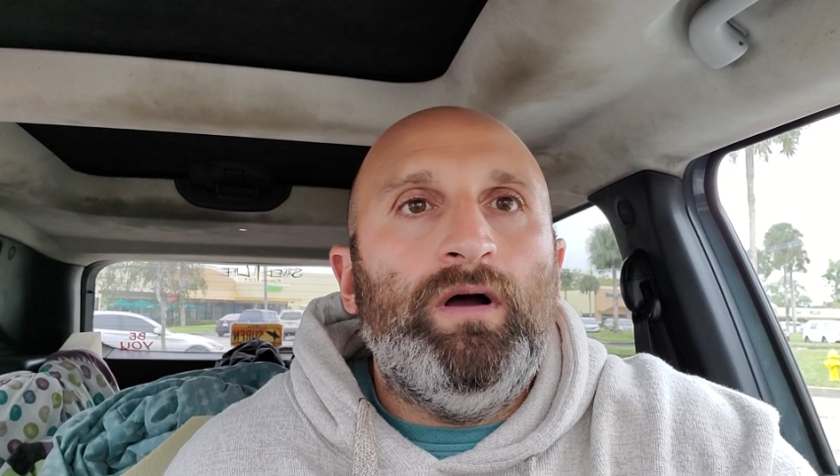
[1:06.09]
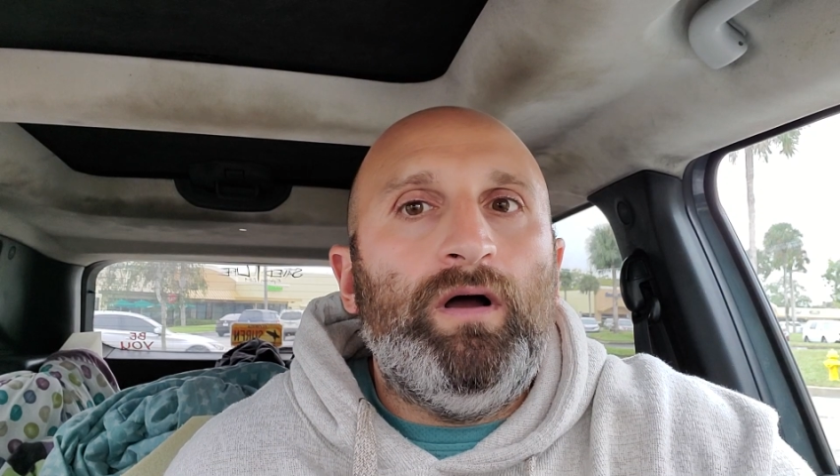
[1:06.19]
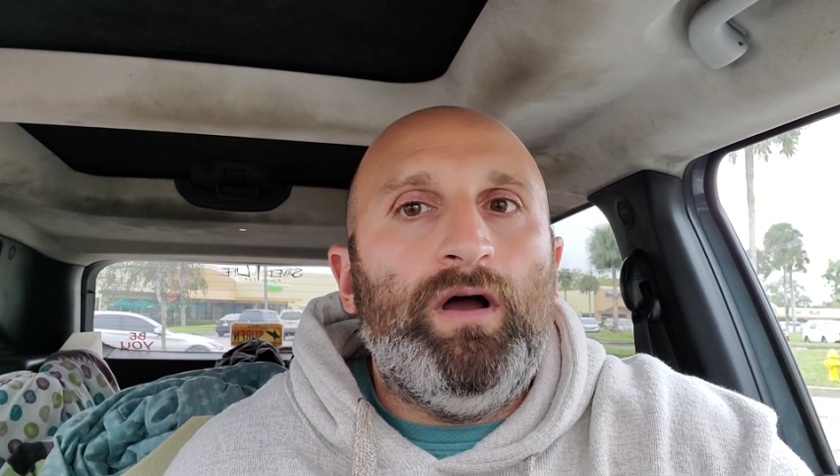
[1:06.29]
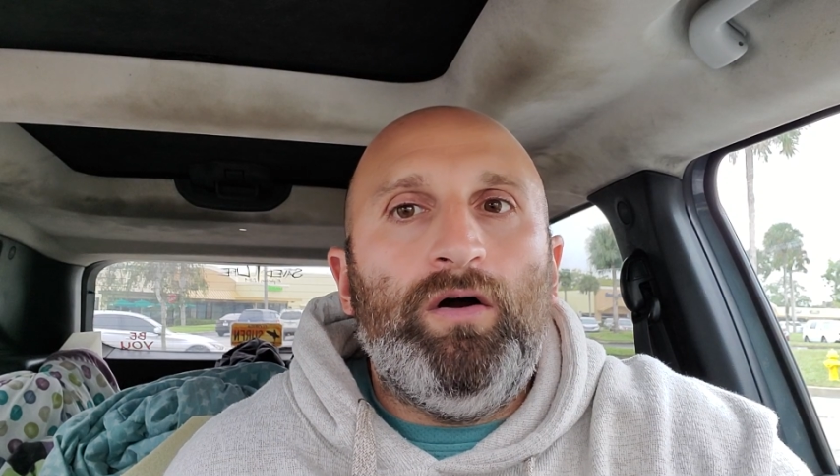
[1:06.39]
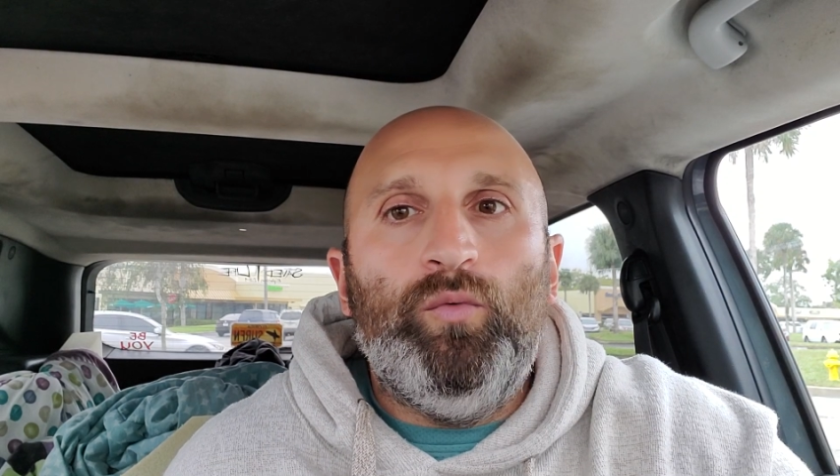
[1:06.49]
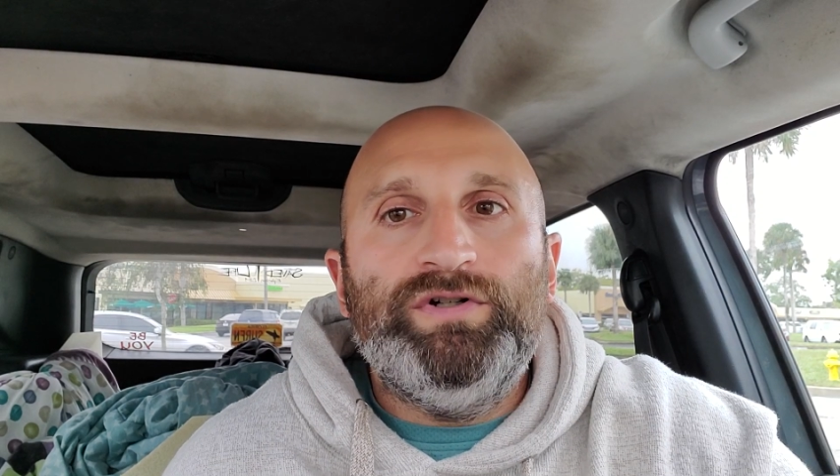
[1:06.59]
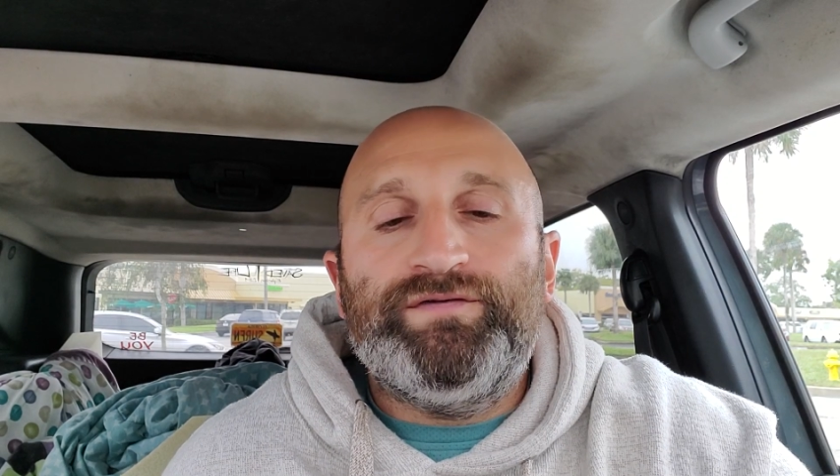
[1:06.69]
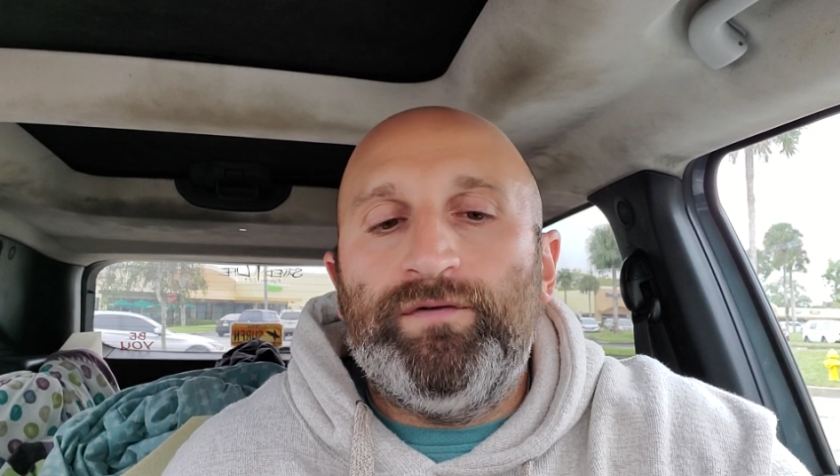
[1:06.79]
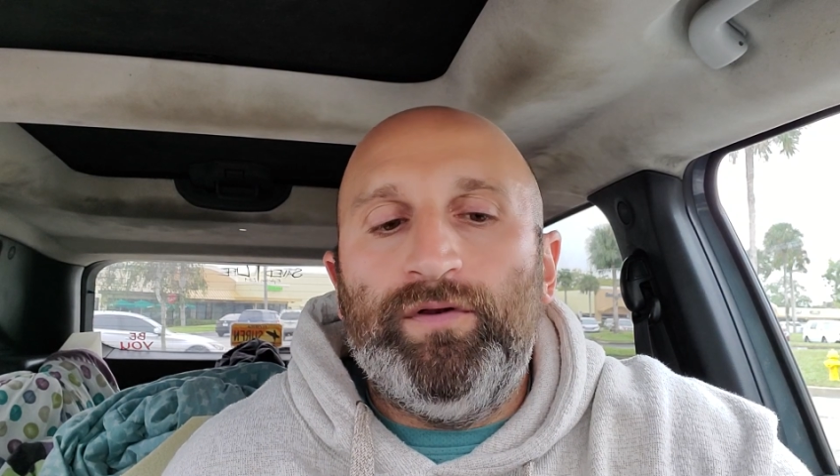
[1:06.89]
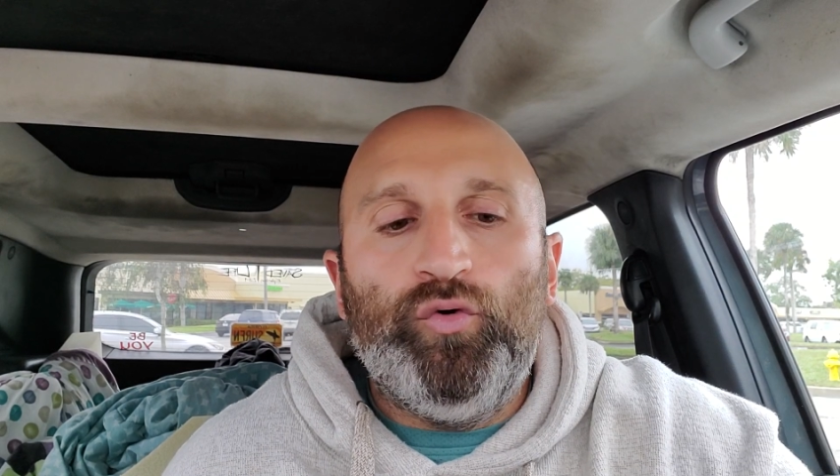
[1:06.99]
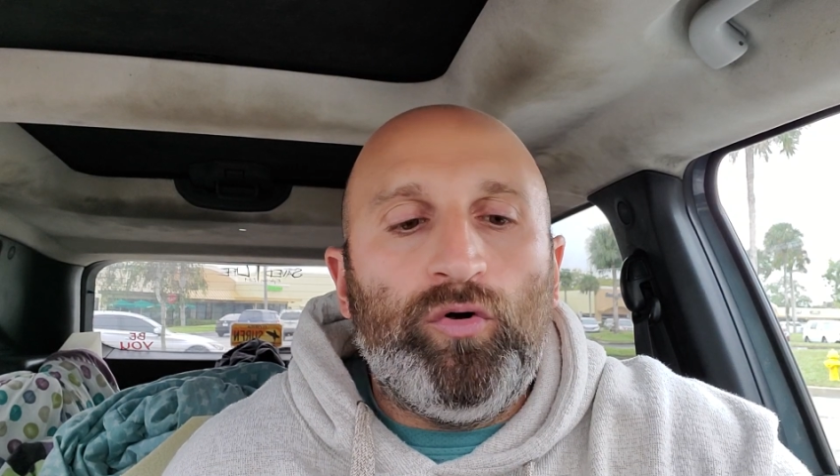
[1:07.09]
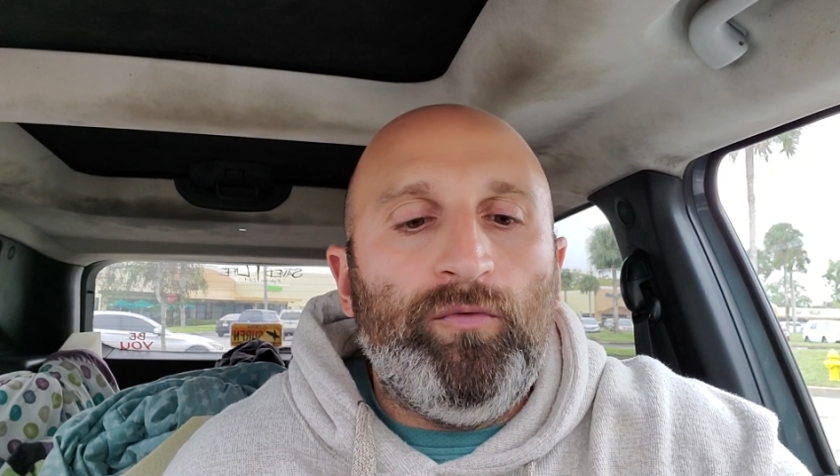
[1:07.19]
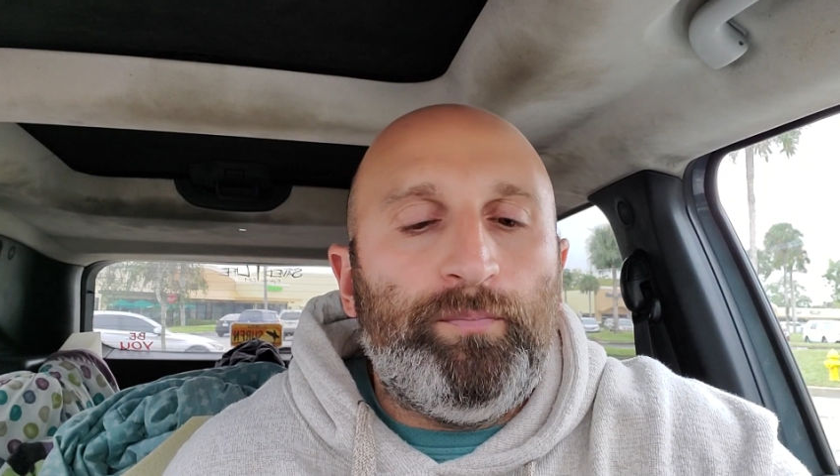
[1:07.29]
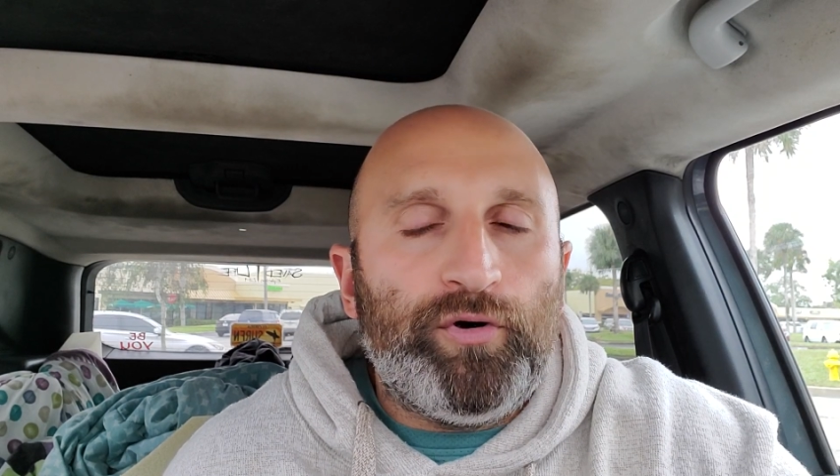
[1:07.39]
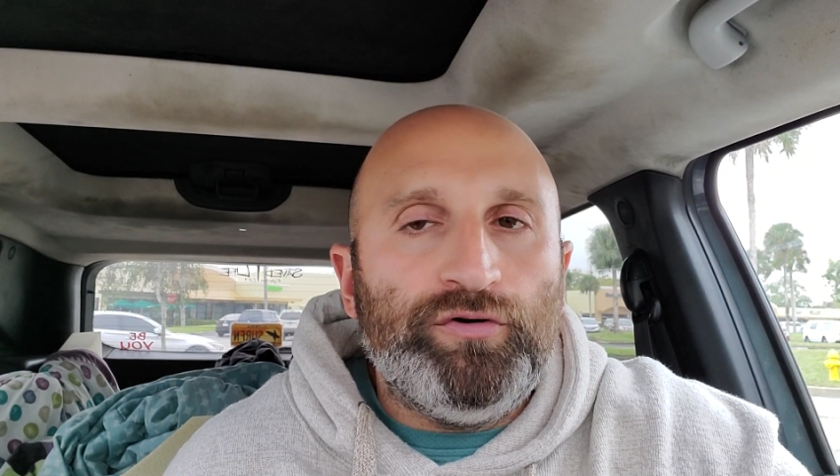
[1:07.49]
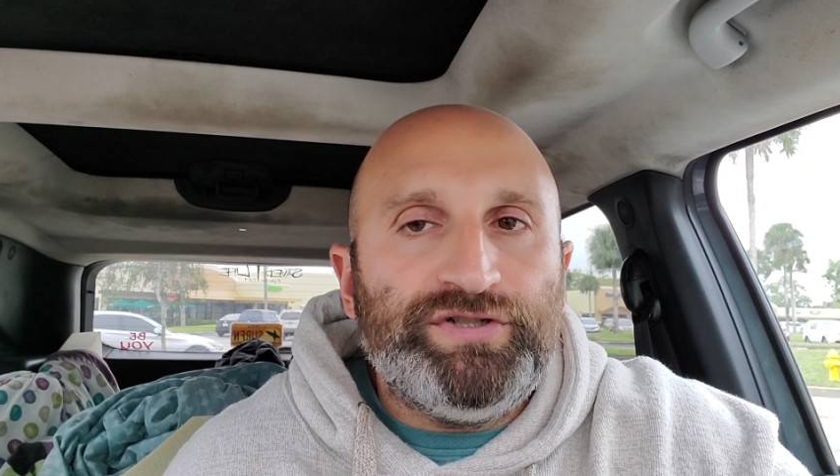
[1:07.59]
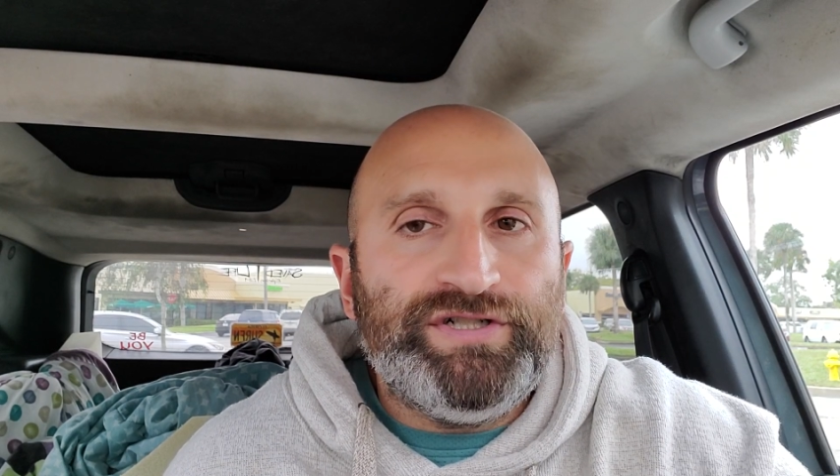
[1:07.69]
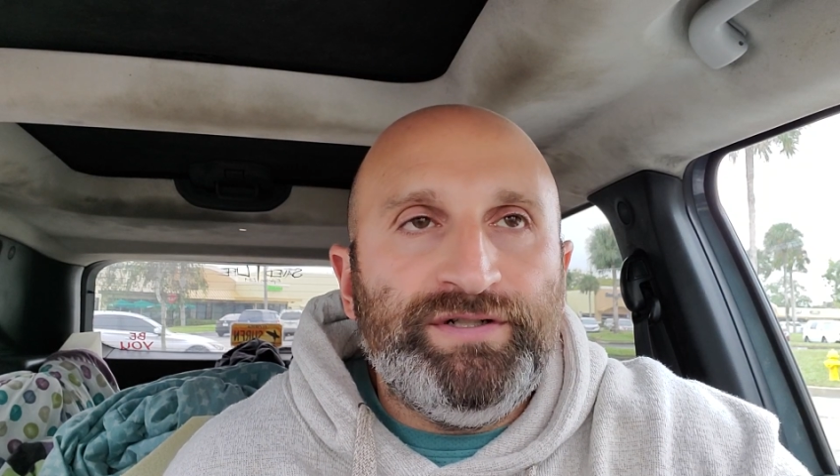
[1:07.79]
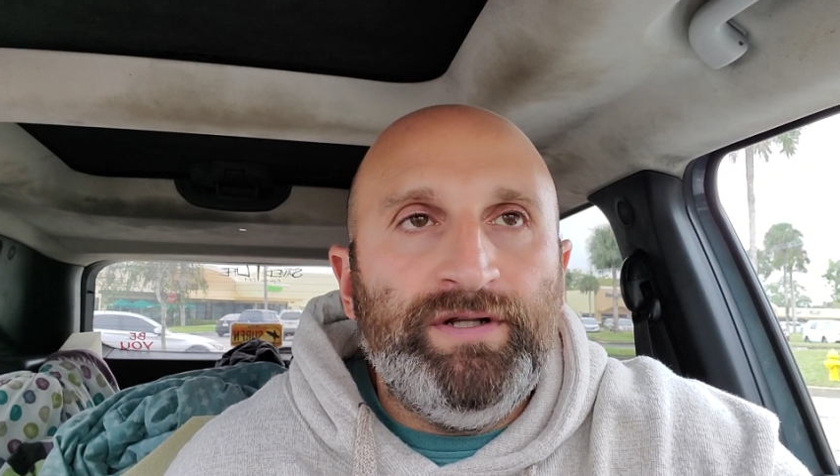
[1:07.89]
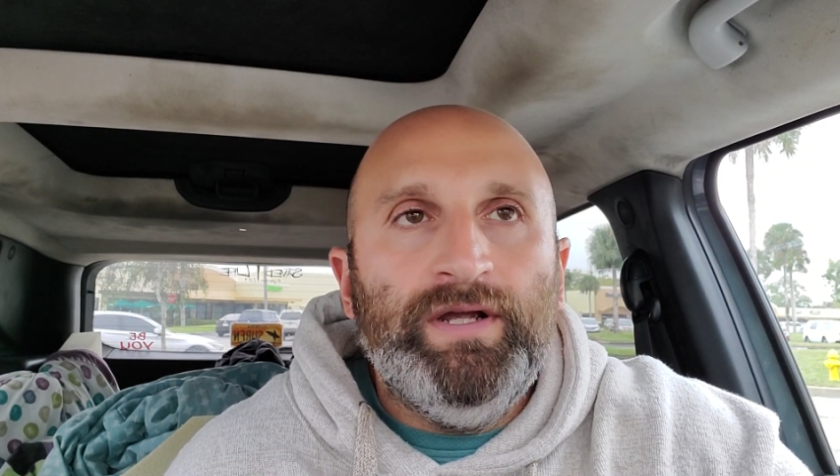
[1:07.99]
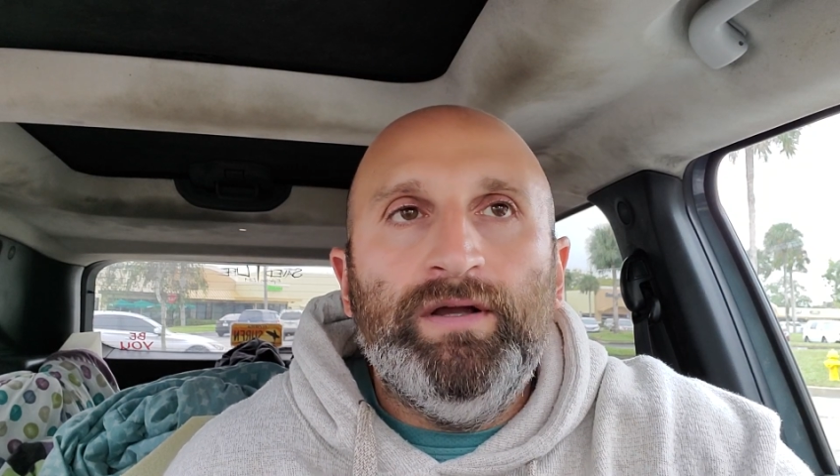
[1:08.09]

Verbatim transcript: uh, which for the normal person